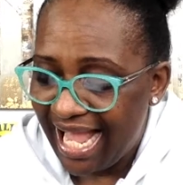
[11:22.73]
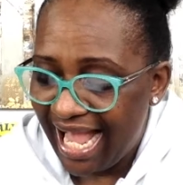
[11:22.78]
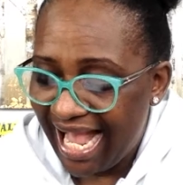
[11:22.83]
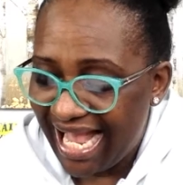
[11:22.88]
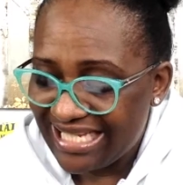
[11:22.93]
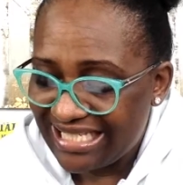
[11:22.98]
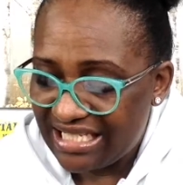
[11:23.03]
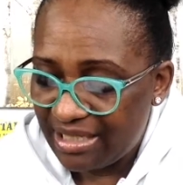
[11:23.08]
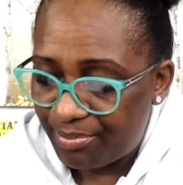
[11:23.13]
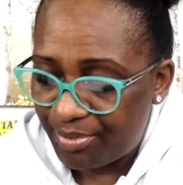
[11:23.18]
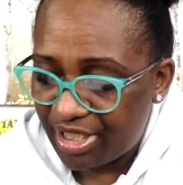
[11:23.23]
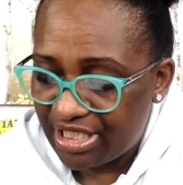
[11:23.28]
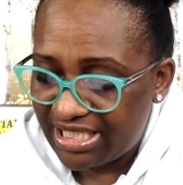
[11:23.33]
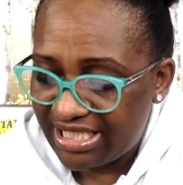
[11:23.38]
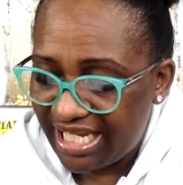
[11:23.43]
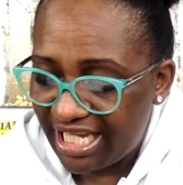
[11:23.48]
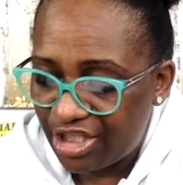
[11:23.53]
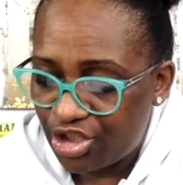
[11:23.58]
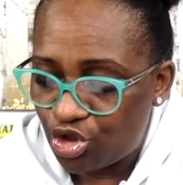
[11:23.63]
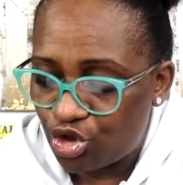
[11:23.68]
has the
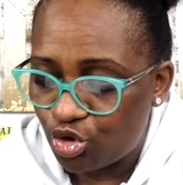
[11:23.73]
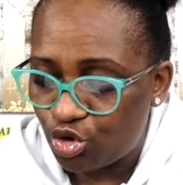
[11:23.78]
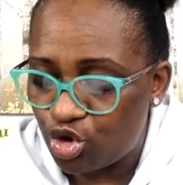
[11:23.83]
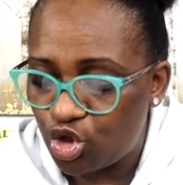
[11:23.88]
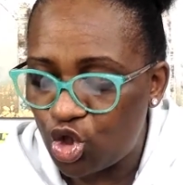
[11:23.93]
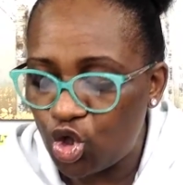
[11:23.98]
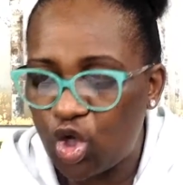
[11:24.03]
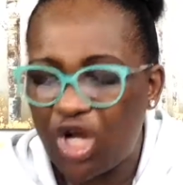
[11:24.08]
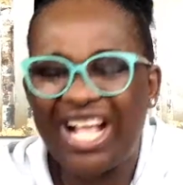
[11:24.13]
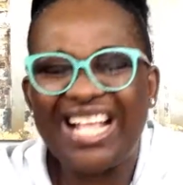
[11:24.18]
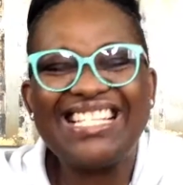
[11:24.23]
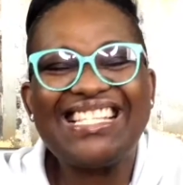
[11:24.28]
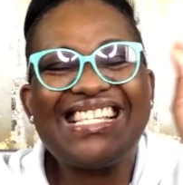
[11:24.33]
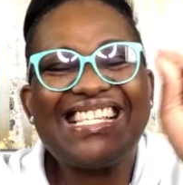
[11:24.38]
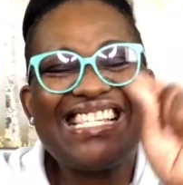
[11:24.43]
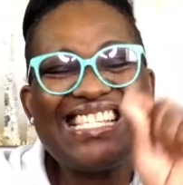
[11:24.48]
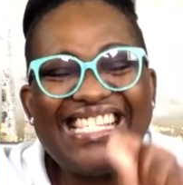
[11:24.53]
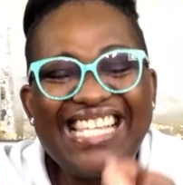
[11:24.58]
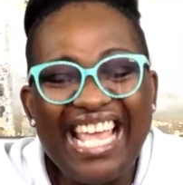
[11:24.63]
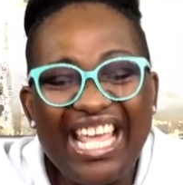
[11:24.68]
potential to
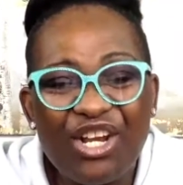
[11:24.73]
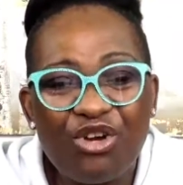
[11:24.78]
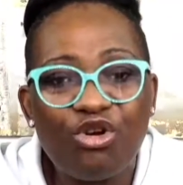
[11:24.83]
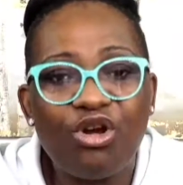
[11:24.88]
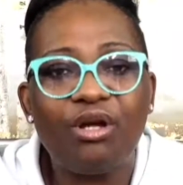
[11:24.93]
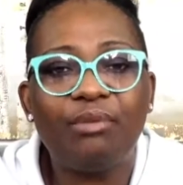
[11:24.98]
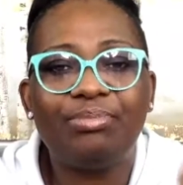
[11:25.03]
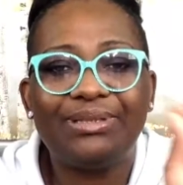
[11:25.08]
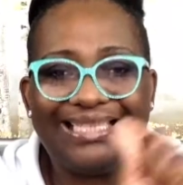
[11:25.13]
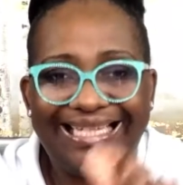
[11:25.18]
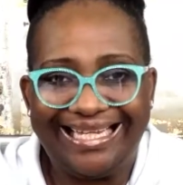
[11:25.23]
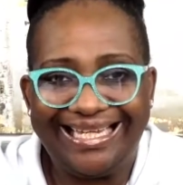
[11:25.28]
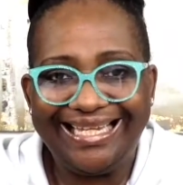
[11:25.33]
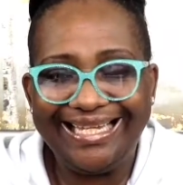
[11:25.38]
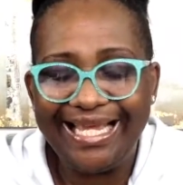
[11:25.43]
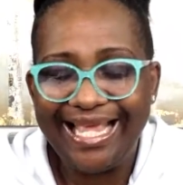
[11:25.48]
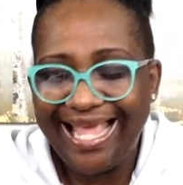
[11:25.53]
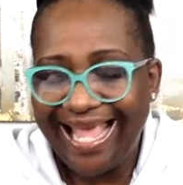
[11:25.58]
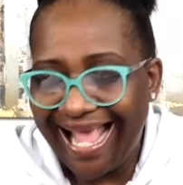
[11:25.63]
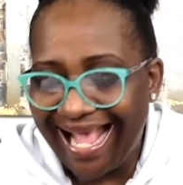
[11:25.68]

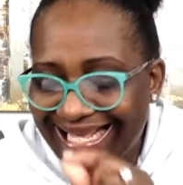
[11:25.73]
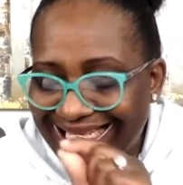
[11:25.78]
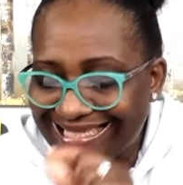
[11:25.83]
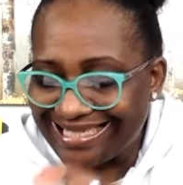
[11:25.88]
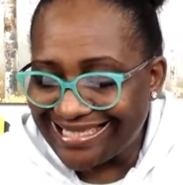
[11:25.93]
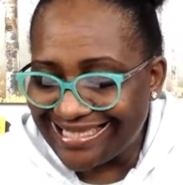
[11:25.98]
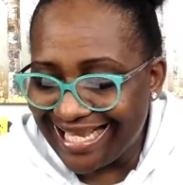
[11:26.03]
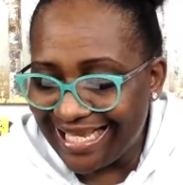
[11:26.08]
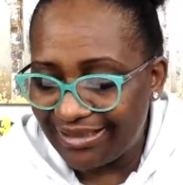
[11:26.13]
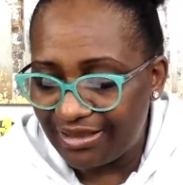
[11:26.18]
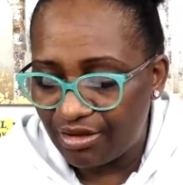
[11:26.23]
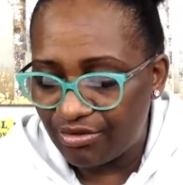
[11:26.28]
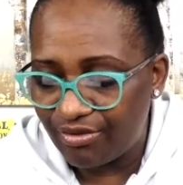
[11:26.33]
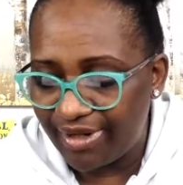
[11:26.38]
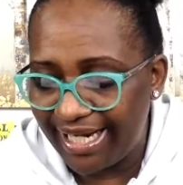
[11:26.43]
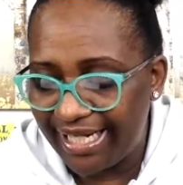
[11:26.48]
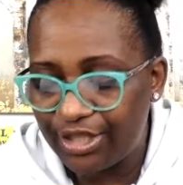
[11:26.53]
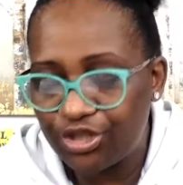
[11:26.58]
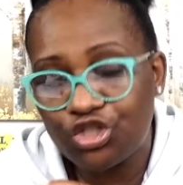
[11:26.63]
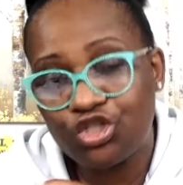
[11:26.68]
considerably
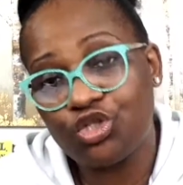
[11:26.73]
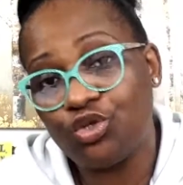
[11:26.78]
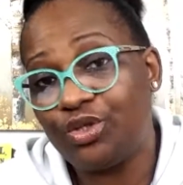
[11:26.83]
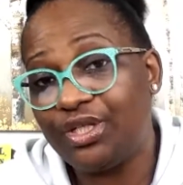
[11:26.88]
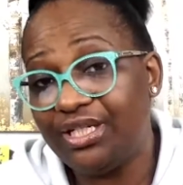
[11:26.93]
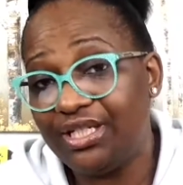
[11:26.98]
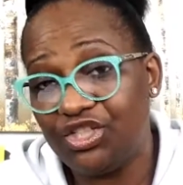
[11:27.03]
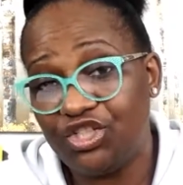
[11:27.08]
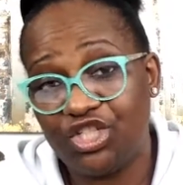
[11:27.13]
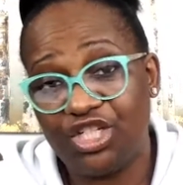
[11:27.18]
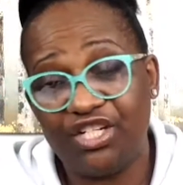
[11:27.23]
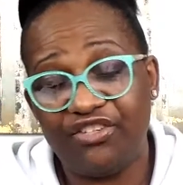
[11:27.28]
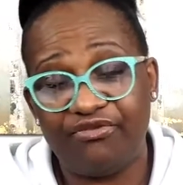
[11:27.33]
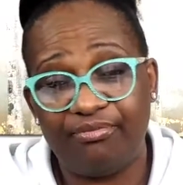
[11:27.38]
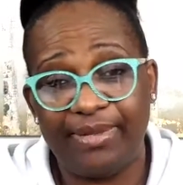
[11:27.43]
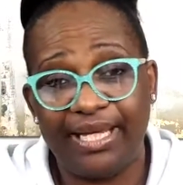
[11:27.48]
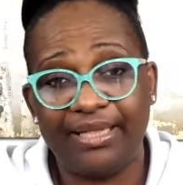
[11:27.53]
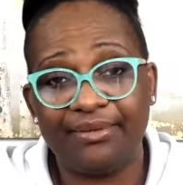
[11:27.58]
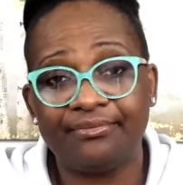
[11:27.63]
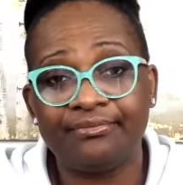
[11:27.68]
accelerate student
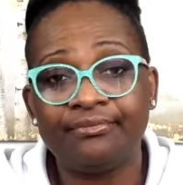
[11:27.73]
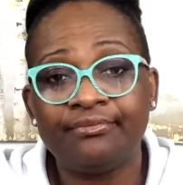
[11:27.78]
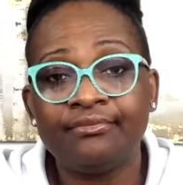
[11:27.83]
achievement.